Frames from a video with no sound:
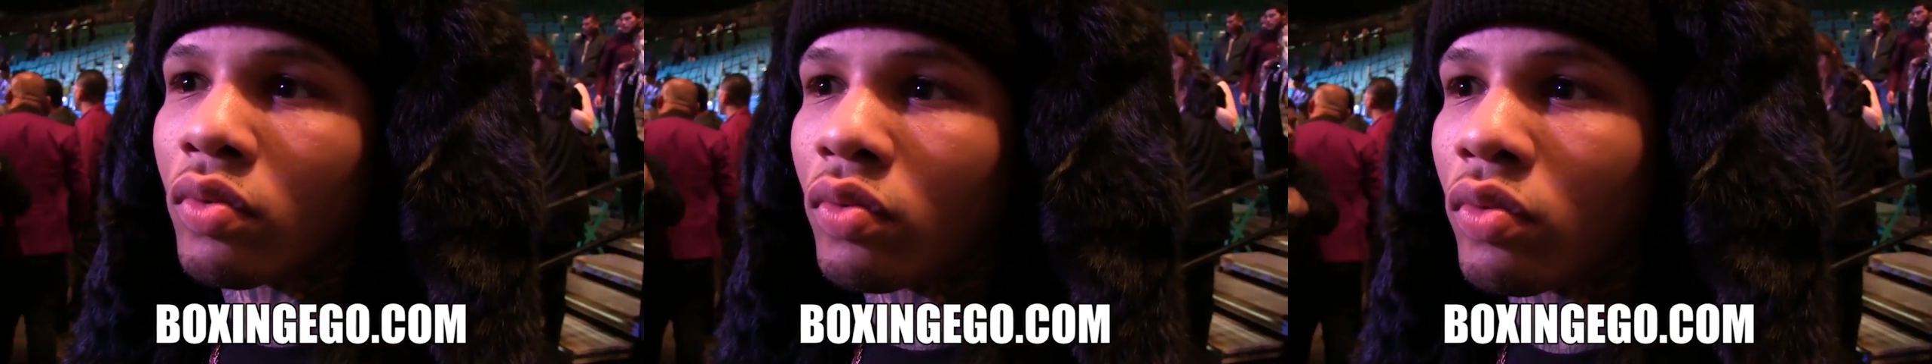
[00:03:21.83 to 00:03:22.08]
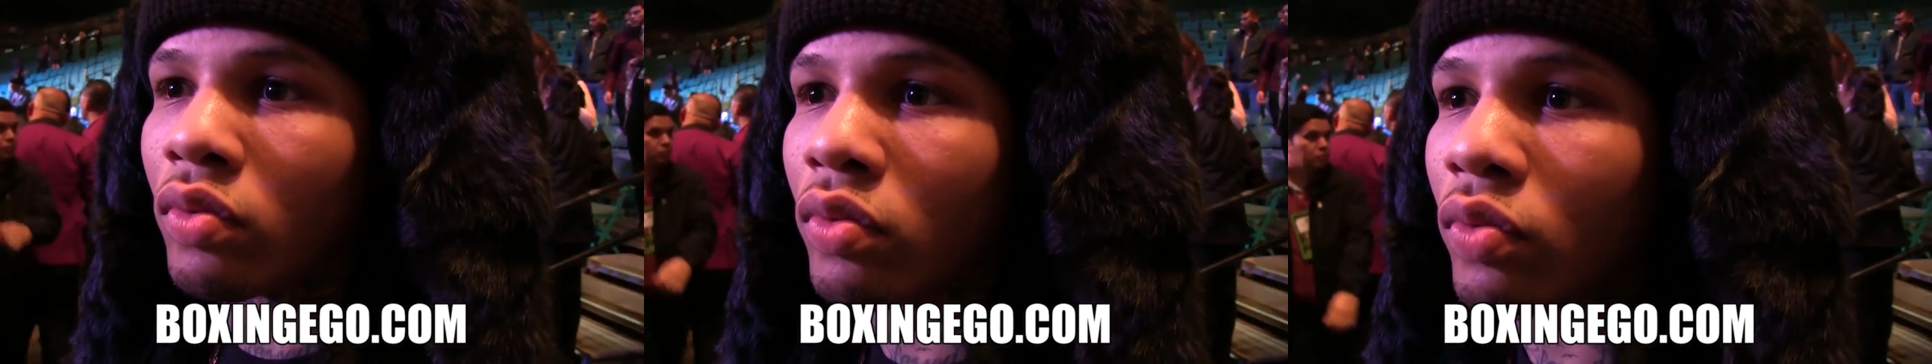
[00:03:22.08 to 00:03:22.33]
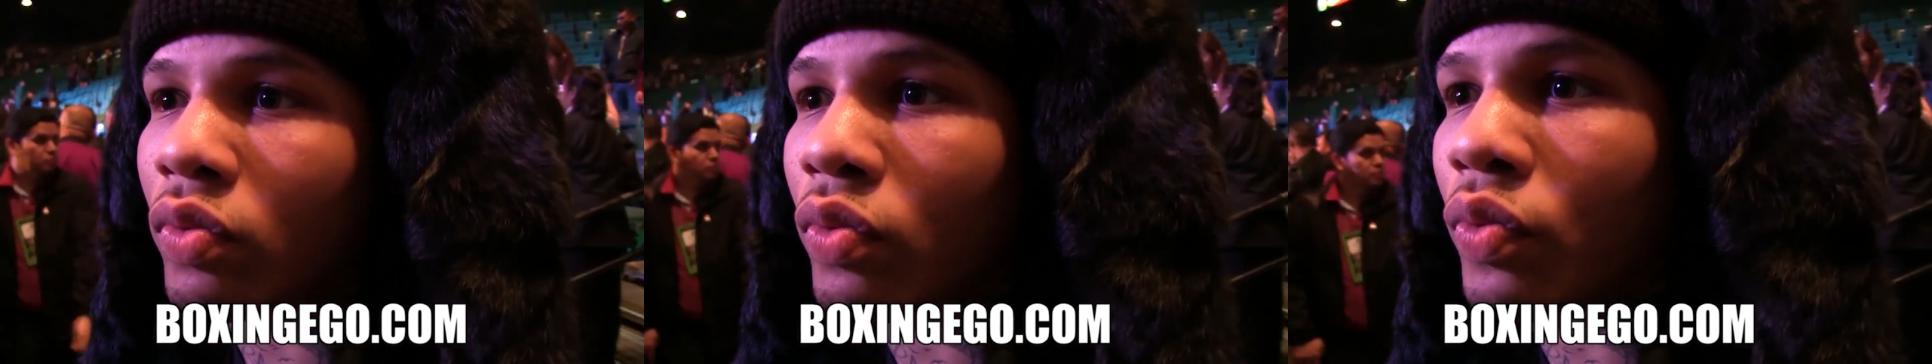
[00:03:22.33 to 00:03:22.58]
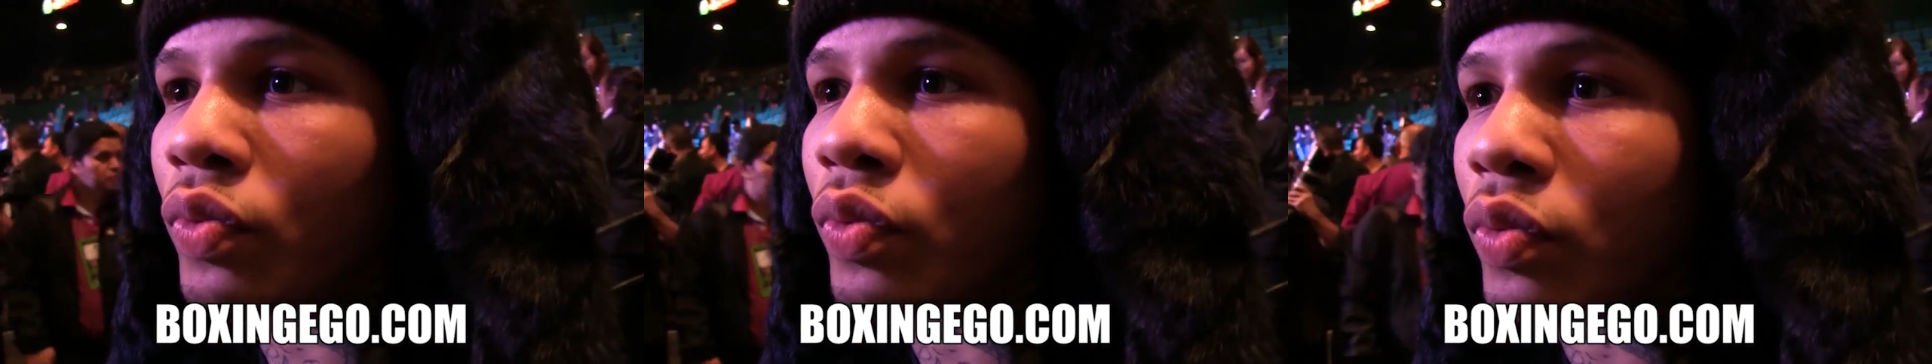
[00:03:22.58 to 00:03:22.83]
like
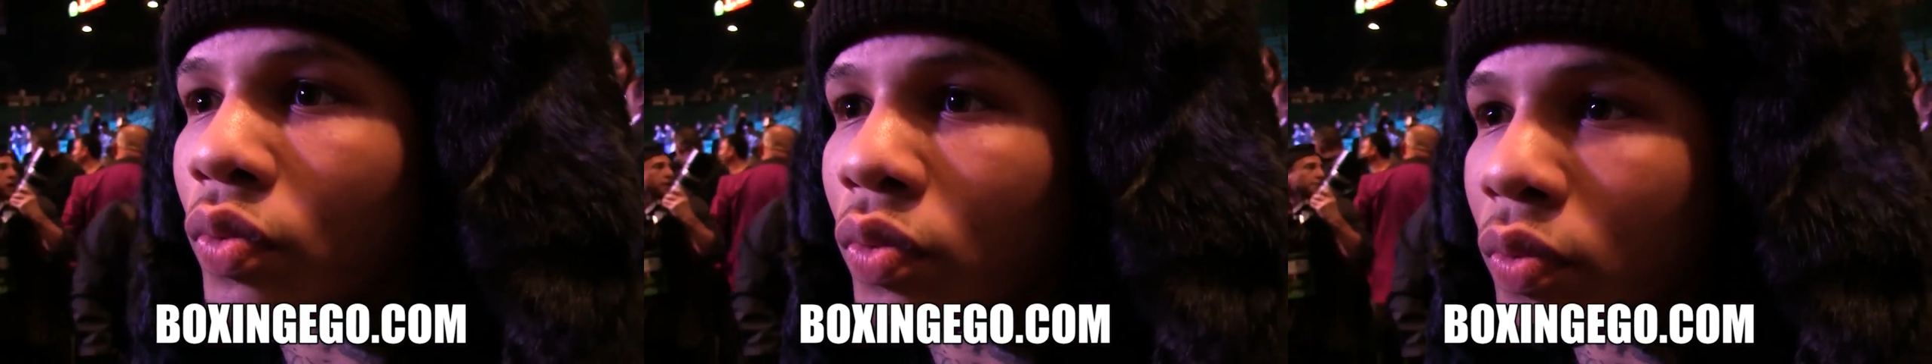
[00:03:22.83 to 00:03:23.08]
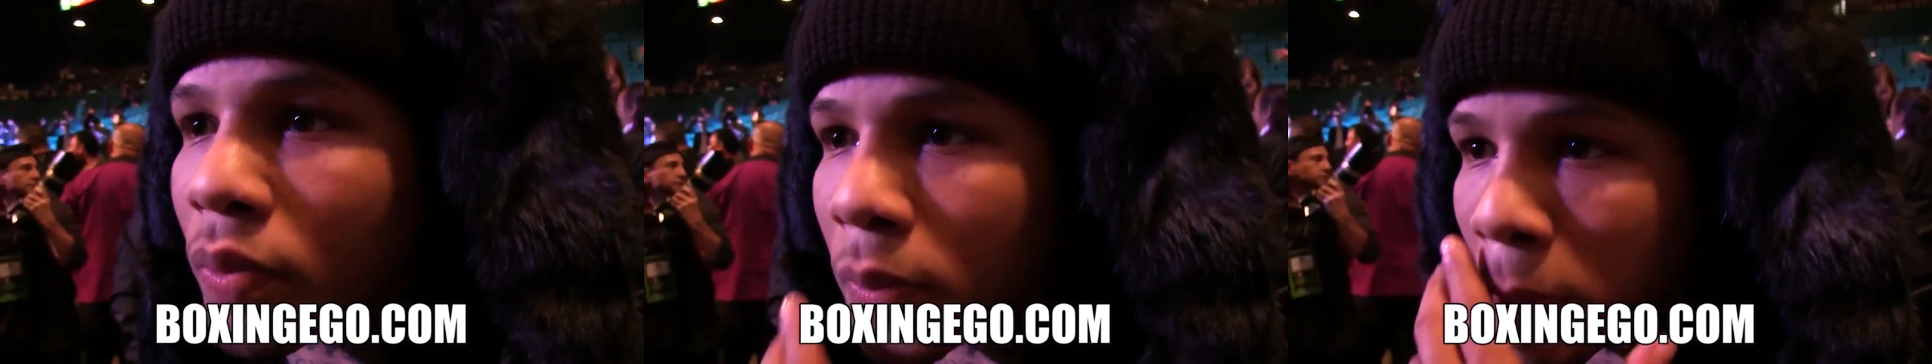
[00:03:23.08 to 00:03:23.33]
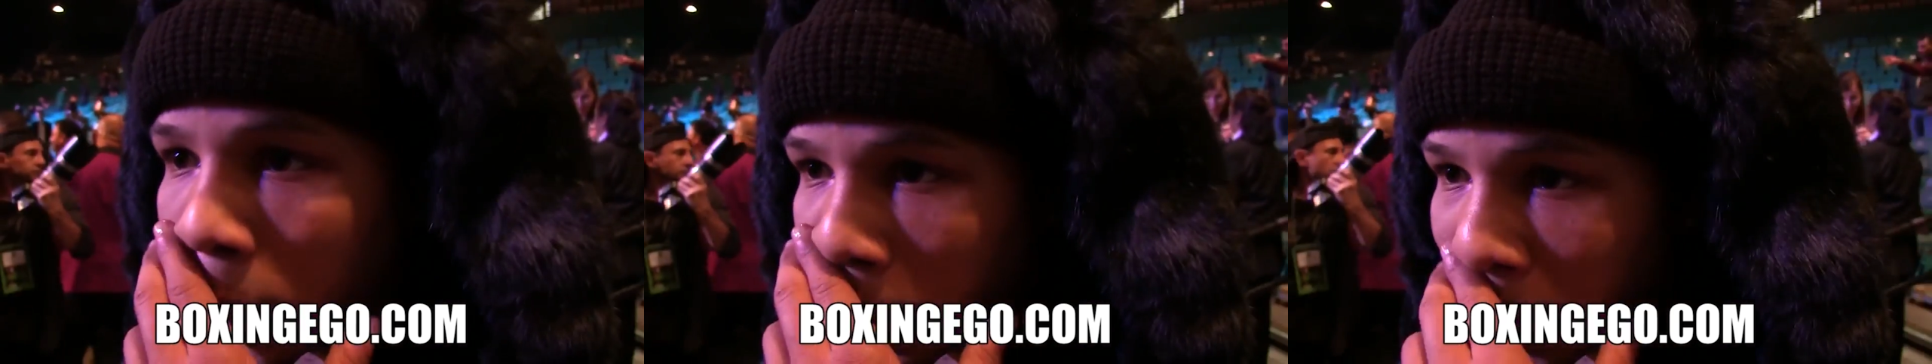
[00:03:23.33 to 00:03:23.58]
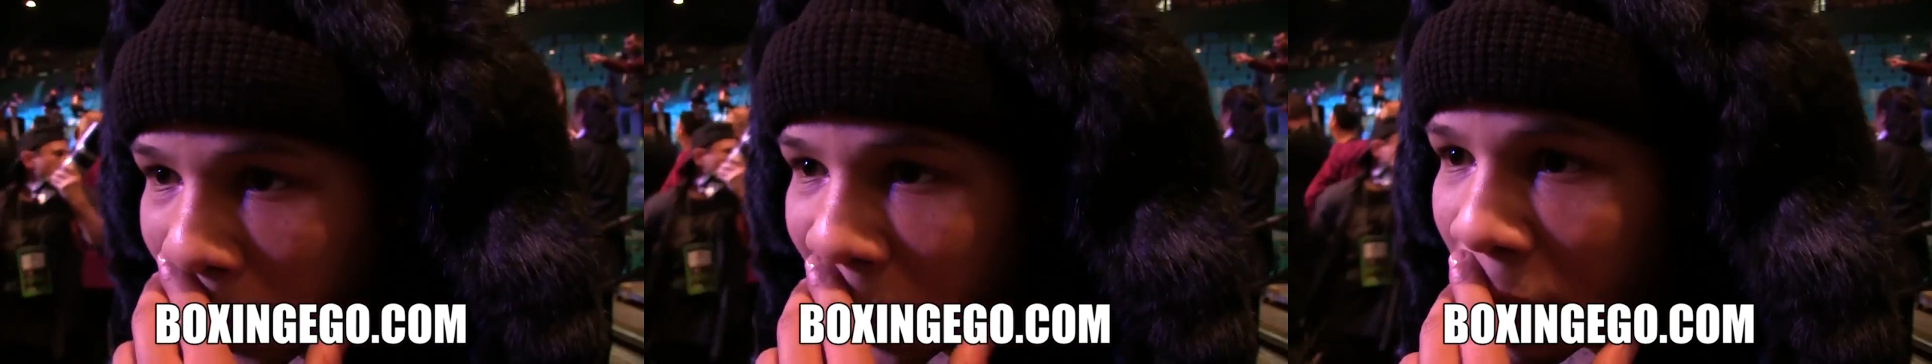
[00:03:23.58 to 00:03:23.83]
Tank versus one of
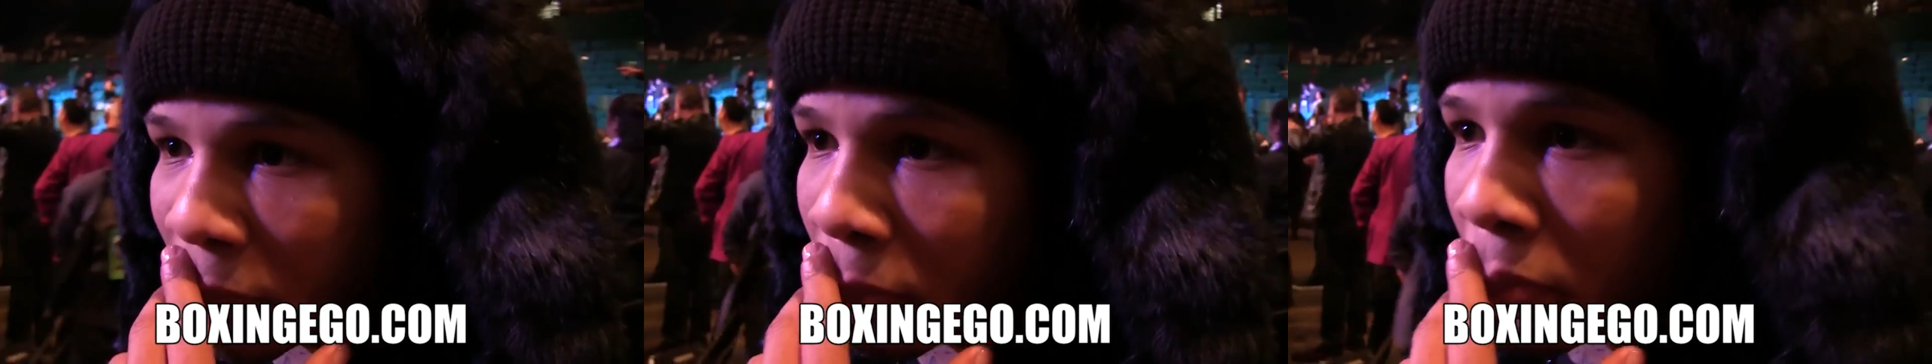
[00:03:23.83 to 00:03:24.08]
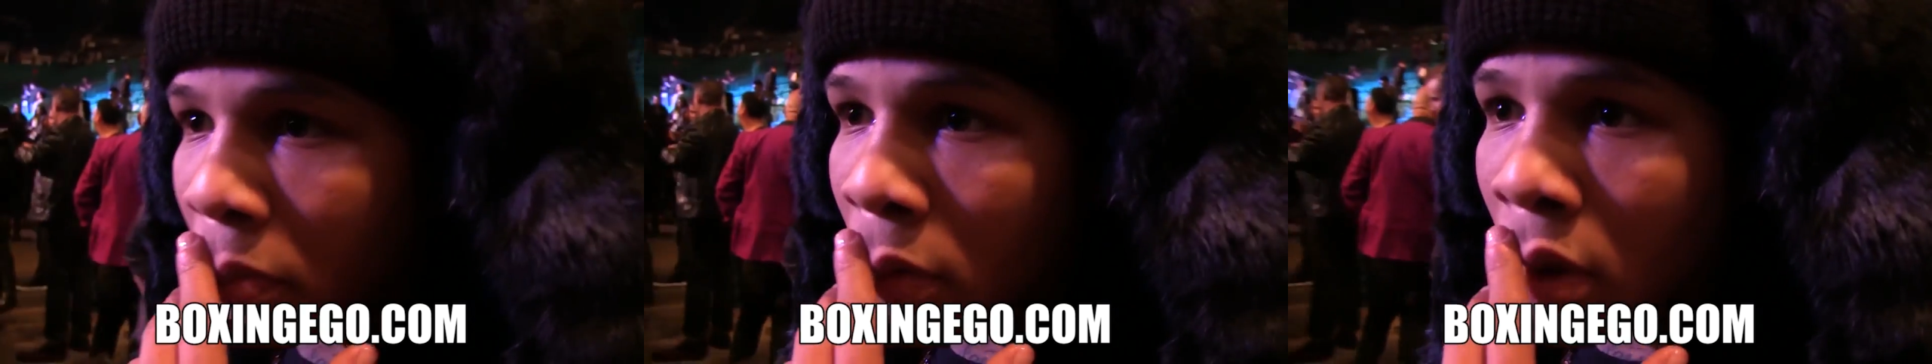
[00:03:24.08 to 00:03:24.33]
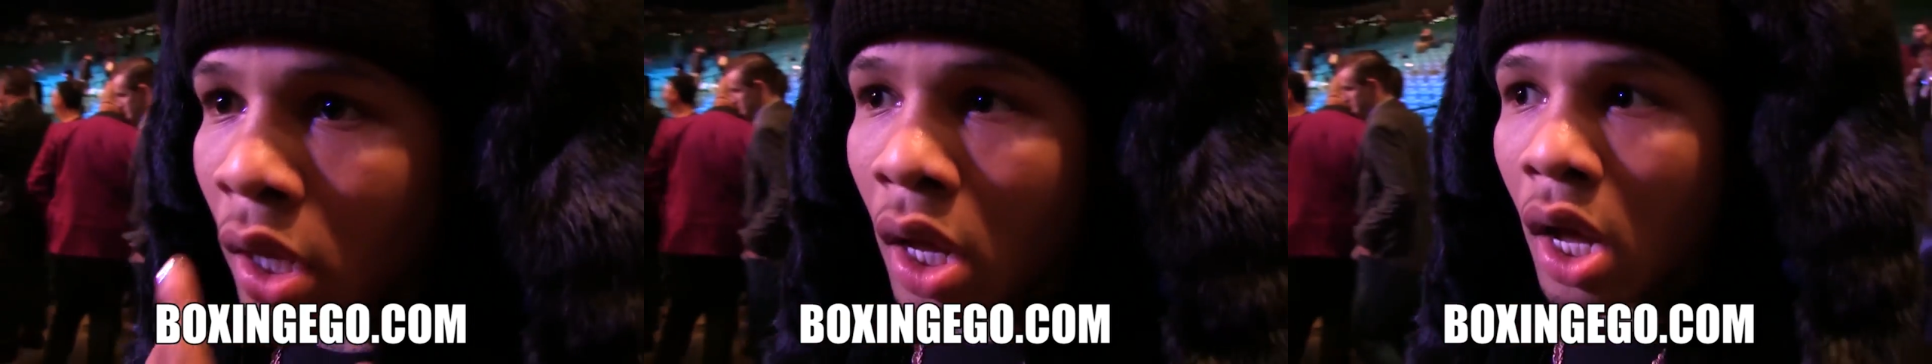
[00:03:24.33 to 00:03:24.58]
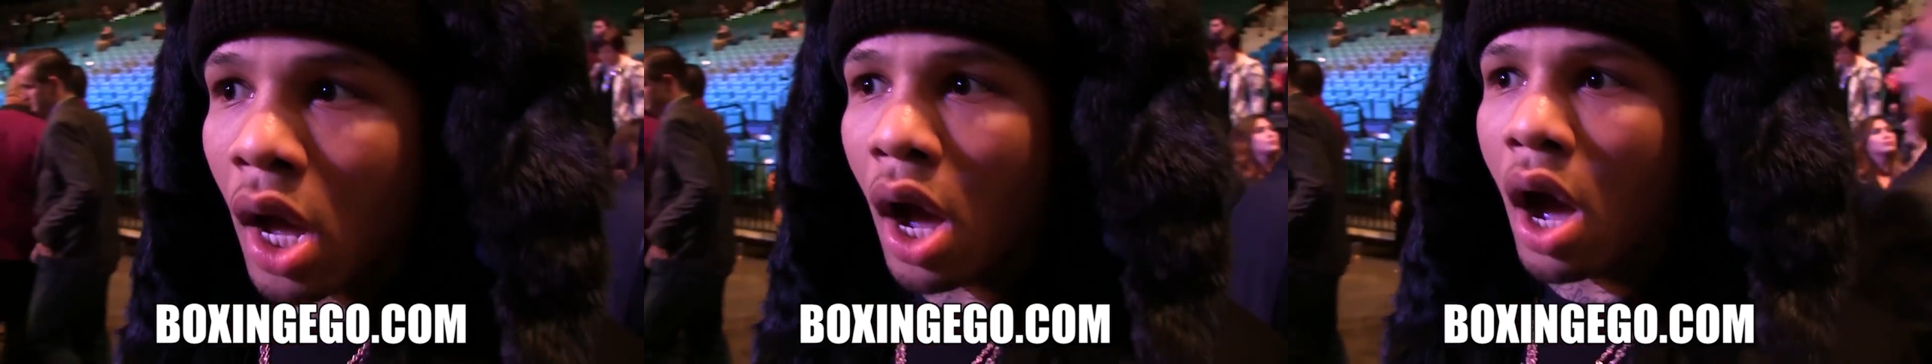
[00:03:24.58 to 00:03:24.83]
the top guys at
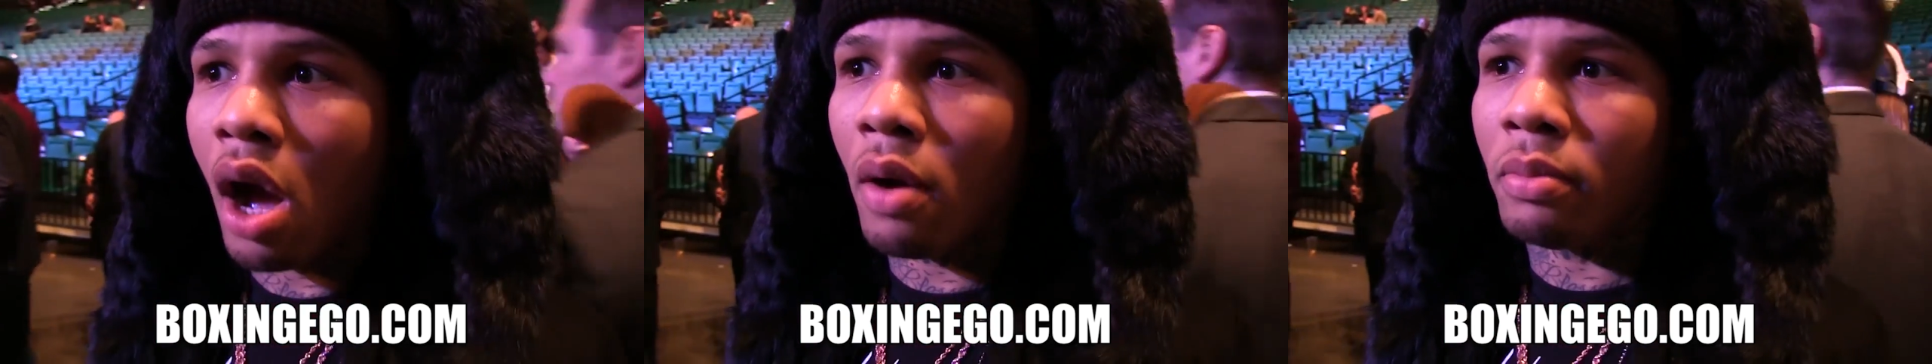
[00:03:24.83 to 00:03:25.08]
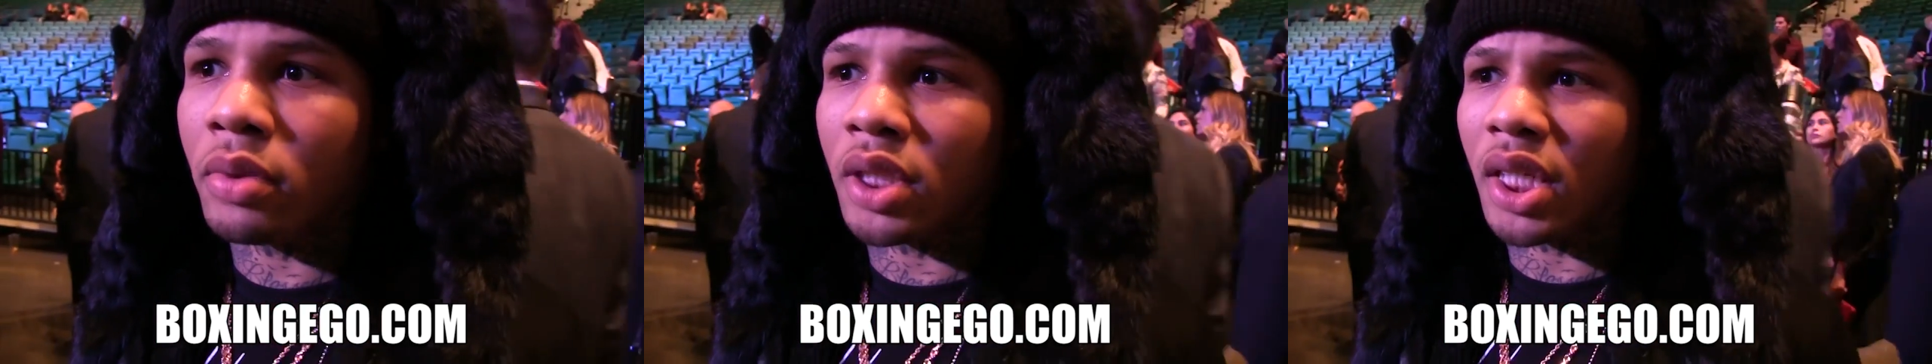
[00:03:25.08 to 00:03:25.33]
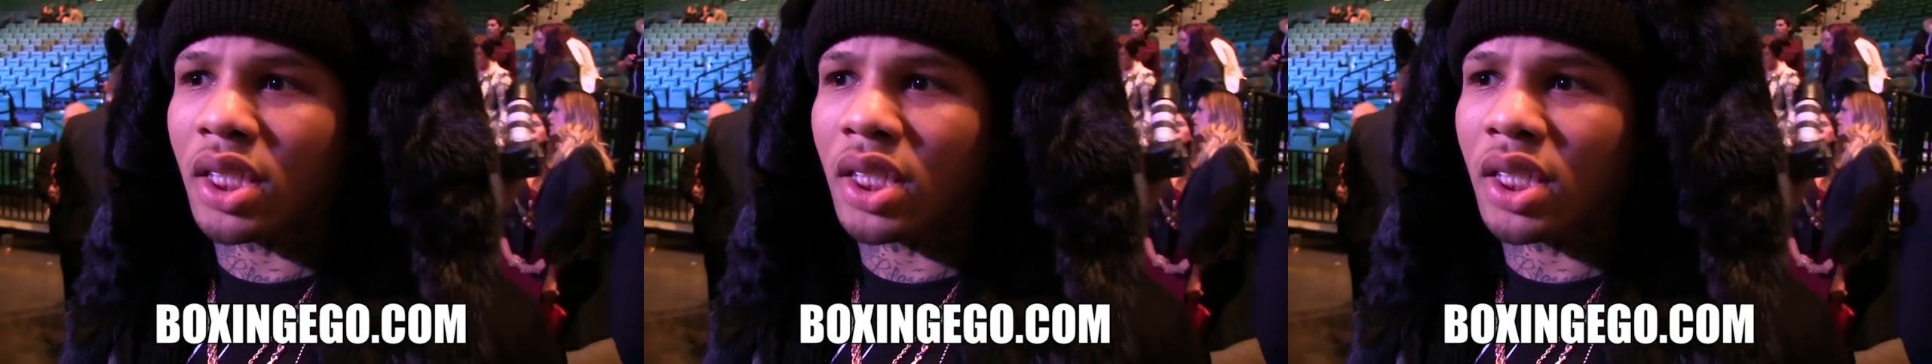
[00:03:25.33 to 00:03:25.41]
130,